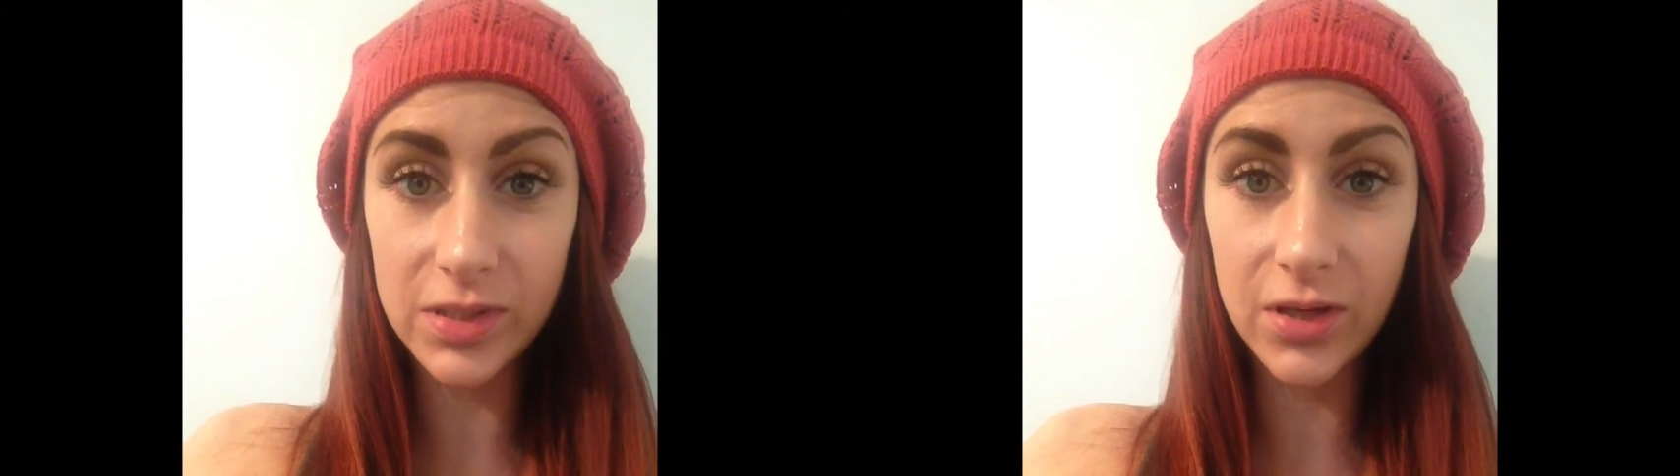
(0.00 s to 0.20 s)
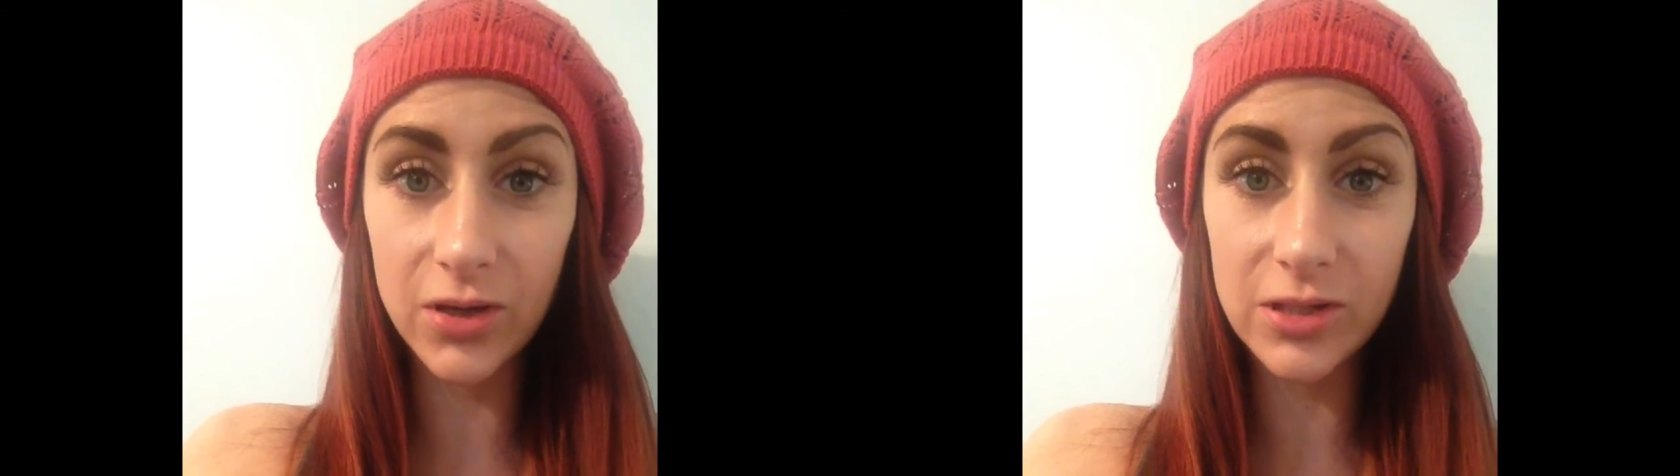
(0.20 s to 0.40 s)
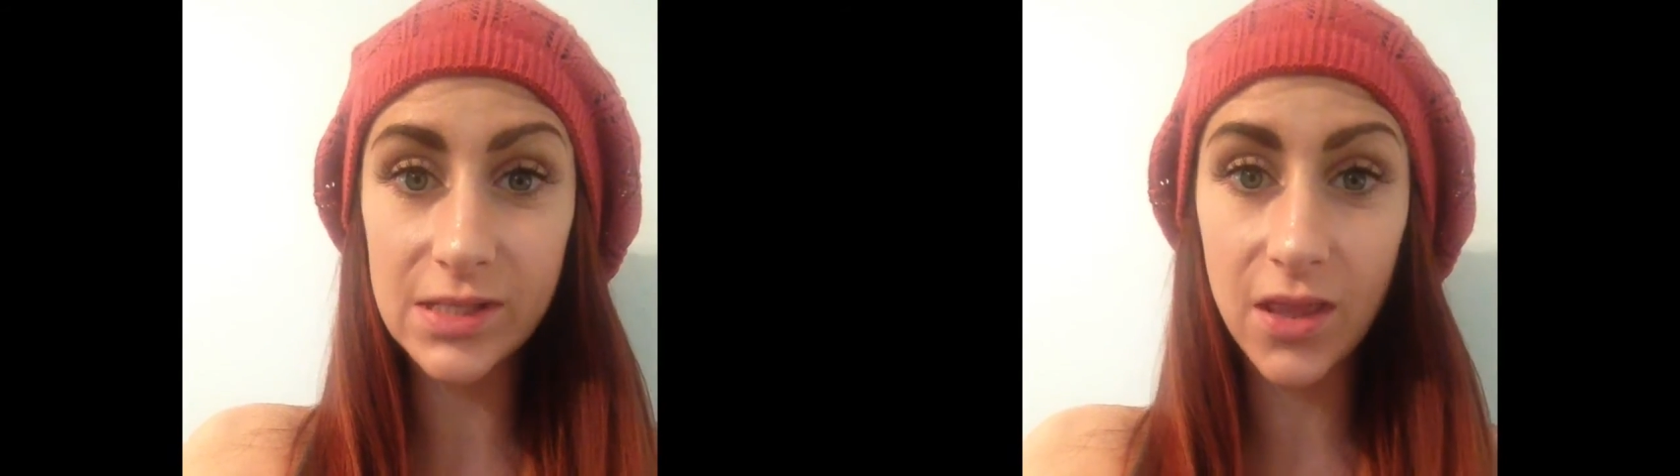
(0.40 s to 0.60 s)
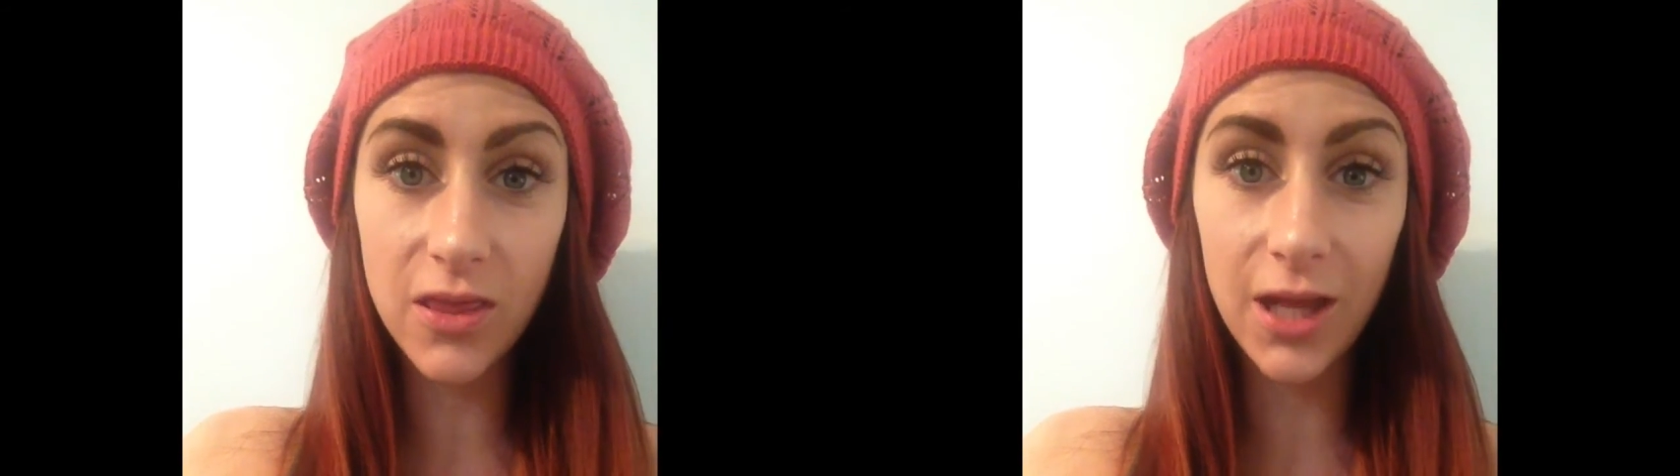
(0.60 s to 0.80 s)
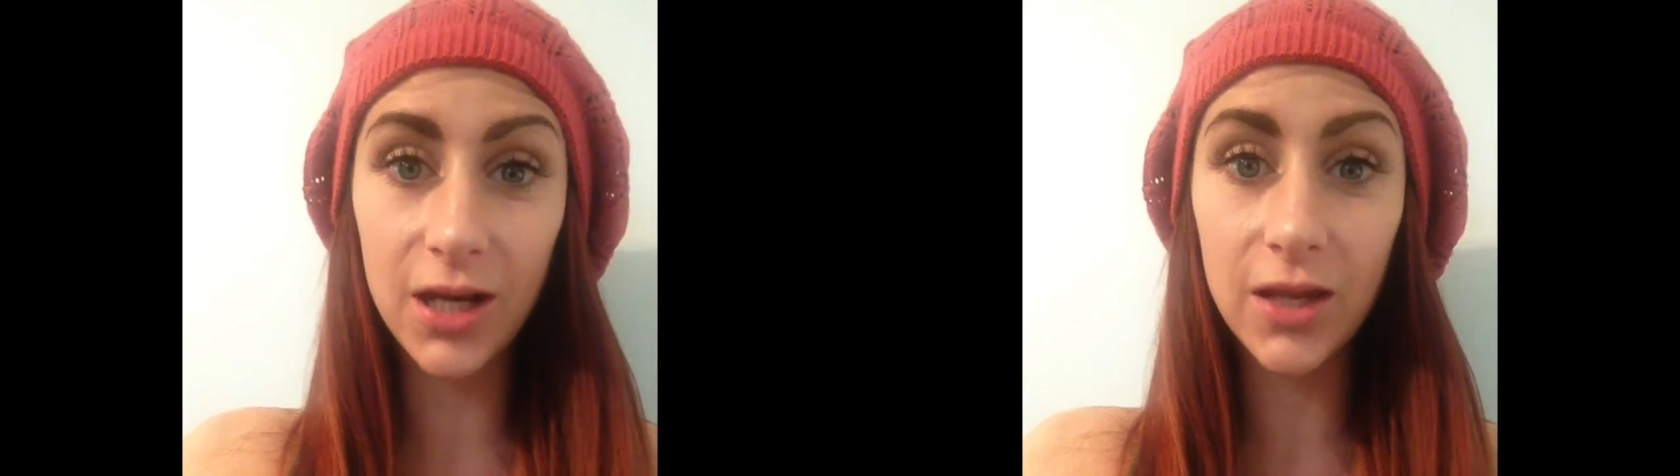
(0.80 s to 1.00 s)
There is
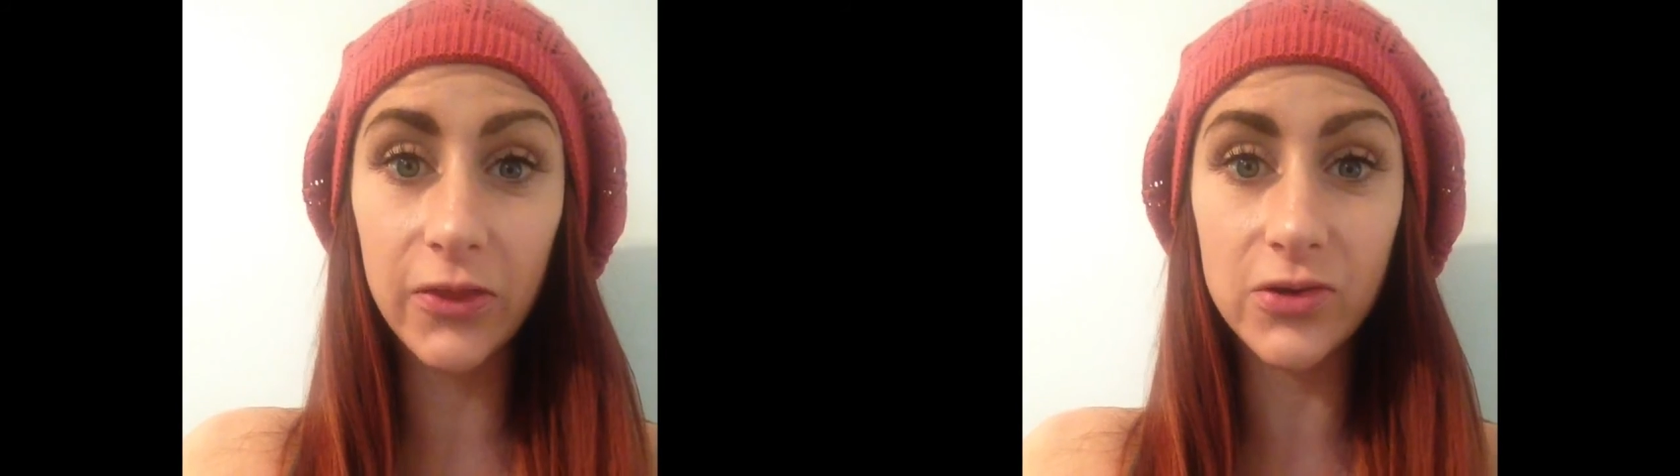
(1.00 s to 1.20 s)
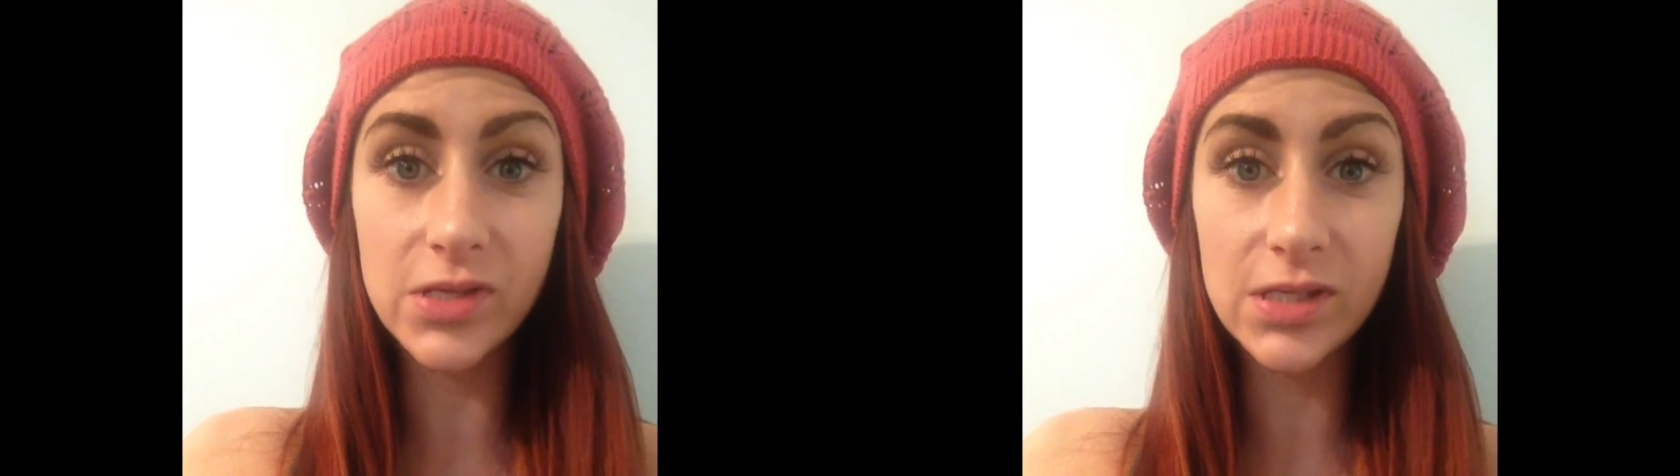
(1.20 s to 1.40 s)
synthetic, there's